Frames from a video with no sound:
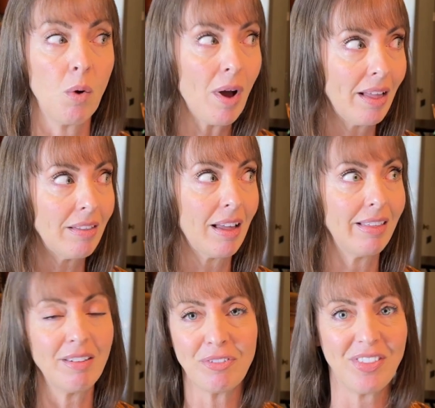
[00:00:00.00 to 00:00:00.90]
I
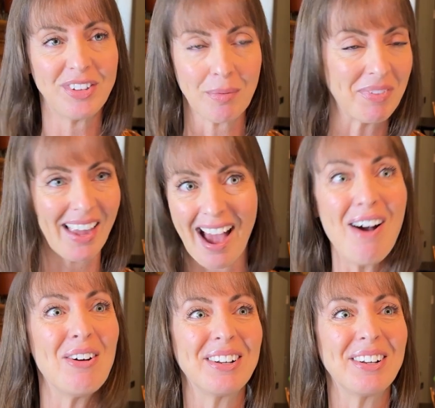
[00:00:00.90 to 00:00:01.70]
left something out,